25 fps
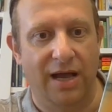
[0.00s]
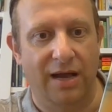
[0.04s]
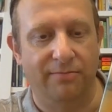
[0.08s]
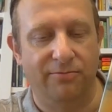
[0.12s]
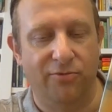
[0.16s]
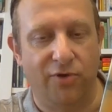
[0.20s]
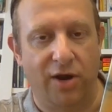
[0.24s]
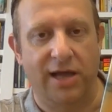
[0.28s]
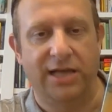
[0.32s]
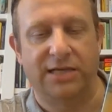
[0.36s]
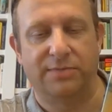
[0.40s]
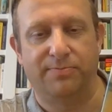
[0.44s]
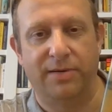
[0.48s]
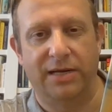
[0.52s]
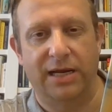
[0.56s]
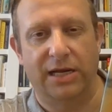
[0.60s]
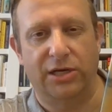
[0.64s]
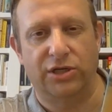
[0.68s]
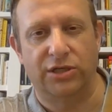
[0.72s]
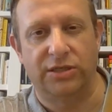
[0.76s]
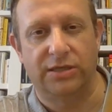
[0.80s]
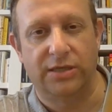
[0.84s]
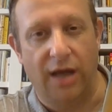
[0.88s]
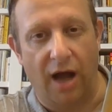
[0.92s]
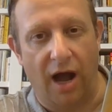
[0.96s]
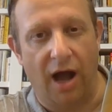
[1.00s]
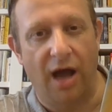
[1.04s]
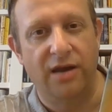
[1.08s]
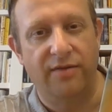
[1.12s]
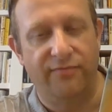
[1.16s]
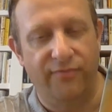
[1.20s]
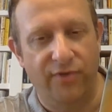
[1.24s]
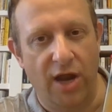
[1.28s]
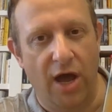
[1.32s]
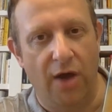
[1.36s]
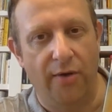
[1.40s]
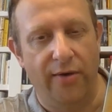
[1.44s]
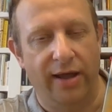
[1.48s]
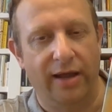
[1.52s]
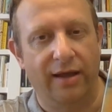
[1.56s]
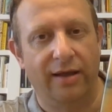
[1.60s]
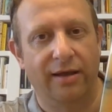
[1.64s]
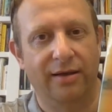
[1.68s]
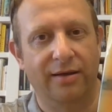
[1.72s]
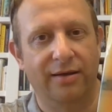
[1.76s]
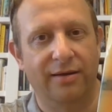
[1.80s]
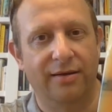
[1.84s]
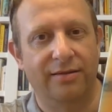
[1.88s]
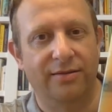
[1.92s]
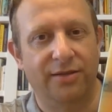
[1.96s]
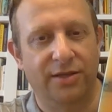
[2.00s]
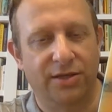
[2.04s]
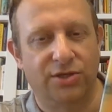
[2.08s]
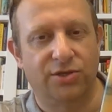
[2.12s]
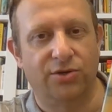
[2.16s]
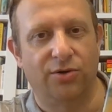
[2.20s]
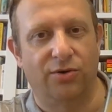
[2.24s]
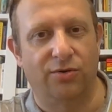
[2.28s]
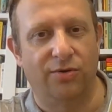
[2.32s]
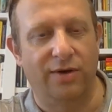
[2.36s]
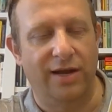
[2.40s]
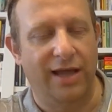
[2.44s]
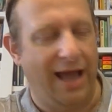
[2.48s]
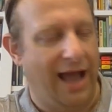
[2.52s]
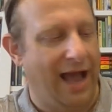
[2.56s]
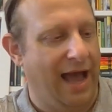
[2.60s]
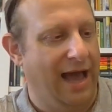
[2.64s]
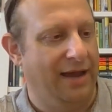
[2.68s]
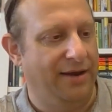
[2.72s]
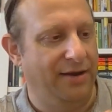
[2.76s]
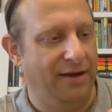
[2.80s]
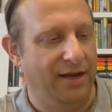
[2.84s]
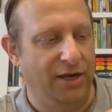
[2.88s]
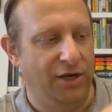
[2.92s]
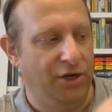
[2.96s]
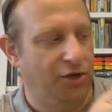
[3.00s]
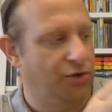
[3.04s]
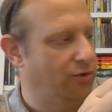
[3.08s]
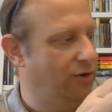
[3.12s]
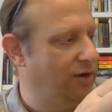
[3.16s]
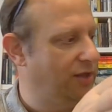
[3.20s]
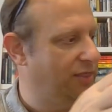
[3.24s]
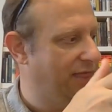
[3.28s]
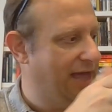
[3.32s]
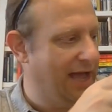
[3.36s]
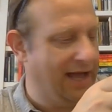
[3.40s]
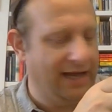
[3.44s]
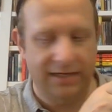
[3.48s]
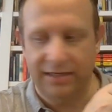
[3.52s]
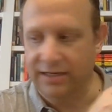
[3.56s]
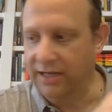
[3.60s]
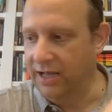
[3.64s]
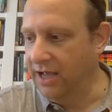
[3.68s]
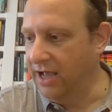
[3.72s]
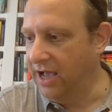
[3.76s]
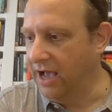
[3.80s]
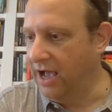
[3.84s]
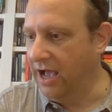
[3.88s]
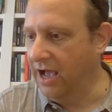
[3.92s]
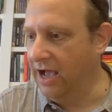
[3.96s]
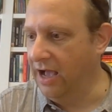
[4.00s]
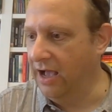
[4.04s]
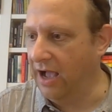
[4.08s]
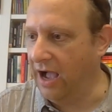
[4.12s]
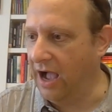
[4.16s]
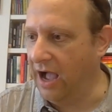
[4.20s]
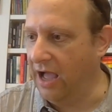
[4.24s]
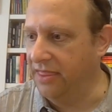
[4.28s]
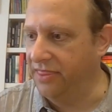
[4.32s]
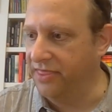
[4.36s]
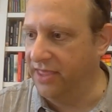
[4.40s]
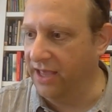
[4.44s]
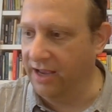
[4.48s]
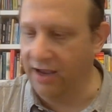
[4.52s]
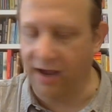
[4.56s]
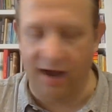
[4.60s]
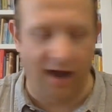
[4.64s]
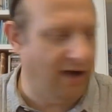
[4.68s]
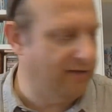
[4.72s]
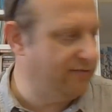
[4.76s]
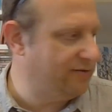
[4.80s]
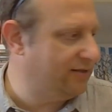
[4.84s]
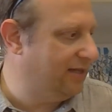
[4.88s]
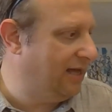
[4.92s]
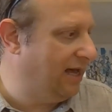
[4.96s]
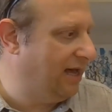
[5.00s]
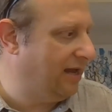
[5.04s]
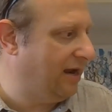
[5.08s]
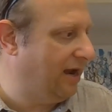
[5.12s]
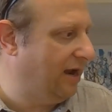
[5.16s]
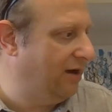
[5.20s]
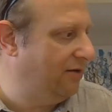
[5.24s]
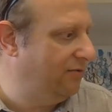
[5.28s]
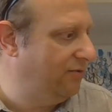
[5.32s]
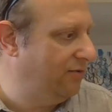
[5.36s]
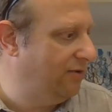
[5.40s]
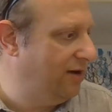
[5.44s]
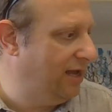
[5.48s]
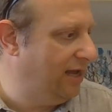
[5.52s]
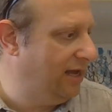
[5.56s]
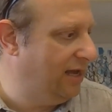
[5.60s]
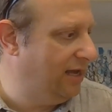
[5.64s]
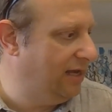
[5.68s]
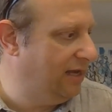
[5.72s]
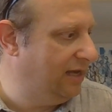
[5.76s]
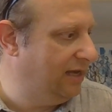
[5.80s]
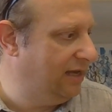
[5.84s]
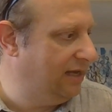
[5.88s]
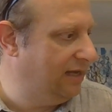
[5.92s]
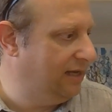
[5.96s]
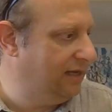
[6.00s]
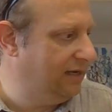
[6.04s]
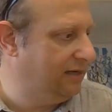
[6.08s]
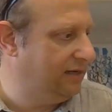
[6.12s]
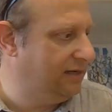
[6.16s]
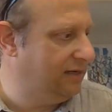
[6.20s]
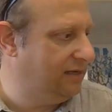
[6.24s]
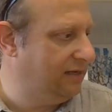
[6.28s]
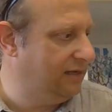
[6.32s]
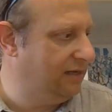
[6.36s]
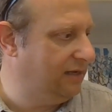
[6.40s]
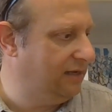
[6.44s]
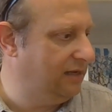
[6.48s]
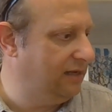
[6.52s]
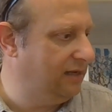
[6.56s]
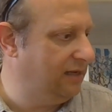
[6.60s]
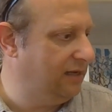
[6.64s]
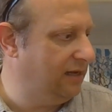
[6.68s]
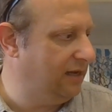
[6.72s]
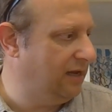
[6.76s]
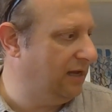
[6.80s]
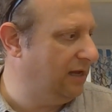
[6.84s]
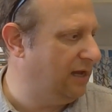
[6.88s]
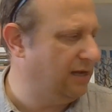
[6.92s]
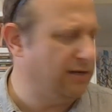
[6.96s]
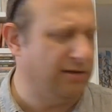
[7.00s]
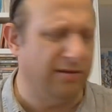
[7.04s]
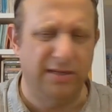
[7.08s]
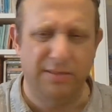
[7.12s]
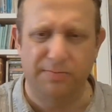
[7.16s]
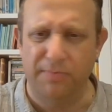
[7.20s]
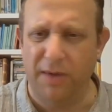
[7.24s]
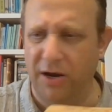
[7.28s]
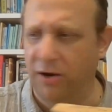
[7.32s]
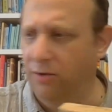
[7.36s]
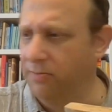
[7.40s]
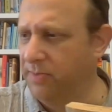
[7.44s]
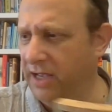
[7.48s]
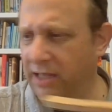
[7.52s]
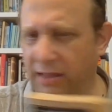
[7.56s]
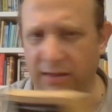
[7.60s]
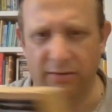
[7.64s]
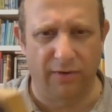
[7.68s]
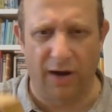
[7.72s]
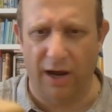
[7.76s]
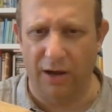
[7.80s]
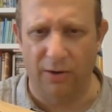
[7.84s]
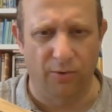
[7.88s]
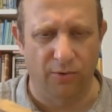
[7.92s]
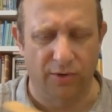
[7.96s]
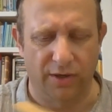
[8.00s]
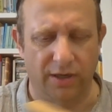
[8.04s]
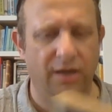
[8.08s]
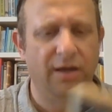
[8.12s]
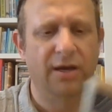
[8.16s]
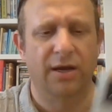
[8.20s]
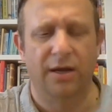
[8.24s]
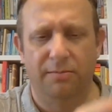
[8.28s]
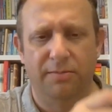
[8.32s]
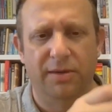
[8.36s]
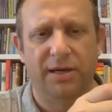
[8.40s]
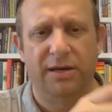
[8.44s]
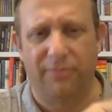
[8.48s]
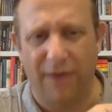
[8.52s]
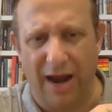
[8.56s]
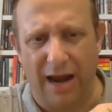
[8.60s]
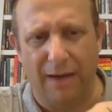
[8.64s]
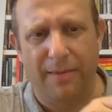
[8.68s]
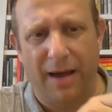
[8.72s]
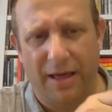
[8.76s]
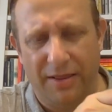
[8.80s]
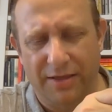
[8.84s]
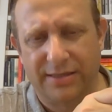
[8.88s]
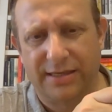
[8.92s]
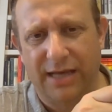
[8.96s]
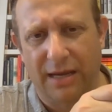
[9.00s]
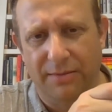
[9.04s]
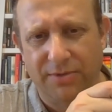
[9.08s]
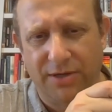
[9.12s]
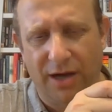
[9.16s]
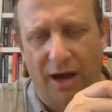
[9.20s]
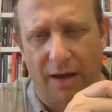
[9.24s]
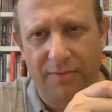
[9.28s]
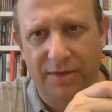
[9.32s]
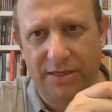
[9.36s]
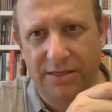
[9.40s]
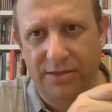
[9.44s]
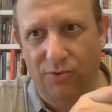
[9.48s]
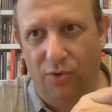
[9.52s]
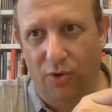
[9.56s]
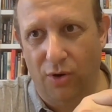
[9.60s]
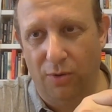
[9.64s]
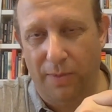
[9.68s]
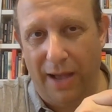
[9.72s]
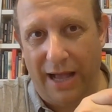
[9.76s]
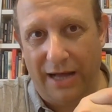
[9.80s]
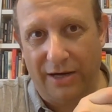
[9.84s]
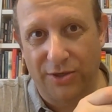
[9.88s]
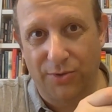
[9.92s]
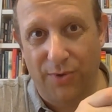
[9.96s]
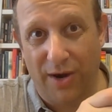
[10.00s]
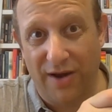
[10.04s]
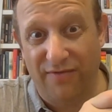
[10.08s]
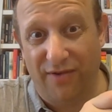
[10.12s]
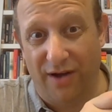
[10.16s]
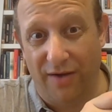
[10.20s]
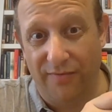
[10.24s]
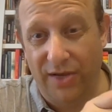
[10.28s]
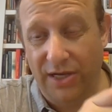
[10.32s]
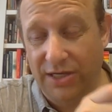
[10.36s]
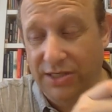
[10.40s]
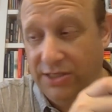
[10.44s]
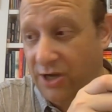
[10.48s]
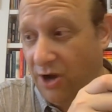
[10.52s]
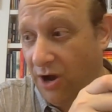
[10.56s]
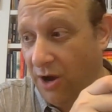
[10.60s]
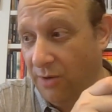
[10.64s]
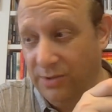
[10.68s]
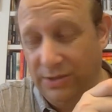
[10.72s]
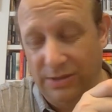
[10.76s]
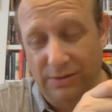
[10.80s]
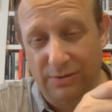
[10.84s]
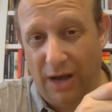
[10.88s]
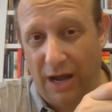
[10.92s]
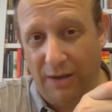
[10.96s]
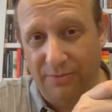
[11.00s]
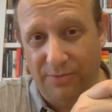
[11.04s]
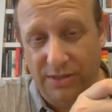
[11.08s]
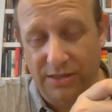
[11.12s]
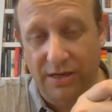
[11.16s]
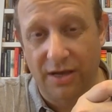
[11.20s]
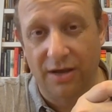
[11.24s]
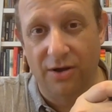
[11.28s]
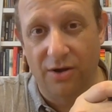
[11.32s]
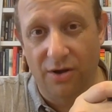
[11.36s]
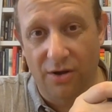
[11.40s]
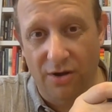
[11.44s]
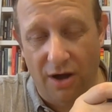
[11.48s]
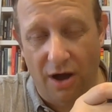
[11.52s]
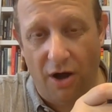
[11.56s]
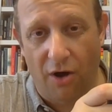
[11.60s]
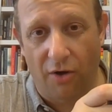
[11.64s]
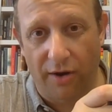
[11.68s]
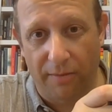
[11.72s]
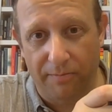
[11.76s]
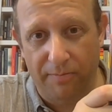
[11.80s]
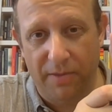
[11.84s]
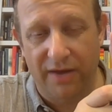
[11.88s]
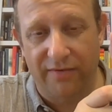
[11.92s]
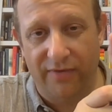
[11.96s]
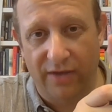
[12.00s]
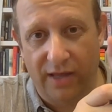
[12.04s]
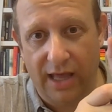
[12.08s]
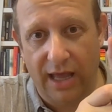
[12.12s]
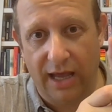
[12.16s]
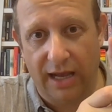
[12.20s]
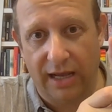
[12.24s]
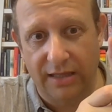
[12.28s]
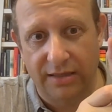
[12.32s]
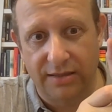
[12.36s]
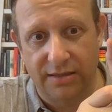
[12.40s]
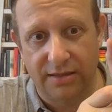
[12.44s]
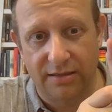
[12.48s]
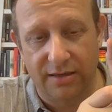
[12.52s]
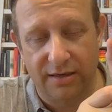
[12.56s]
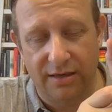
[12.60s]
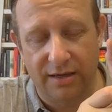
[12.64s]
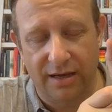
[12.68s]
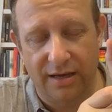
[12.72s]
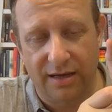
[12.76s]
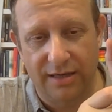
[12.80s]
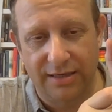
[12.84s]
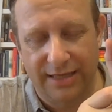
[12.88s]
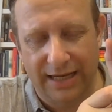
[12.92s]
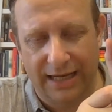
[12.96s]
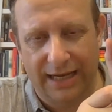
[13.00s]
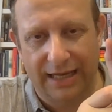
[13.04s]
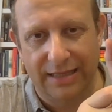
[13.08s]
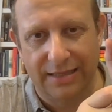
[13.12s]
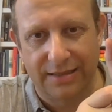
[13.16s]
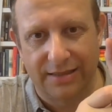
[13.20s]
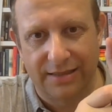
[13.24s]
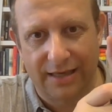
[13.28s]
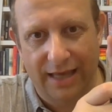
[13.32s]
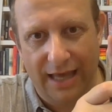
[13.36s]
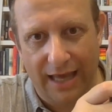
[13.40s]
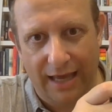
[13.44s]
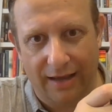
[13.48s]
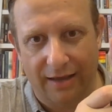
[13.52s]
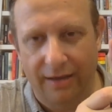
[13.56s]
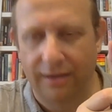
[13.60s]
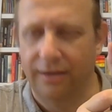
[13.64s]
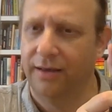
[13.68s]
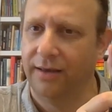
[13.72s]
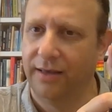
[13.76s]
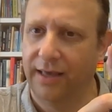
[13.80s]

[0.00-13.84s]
Great Expectations, kind of knowing the story, and enjoyed that. I think after that I read this might not be in the right order, but around about the same time. This is all about 25 years ago. I was on a bit of a Dickens kick,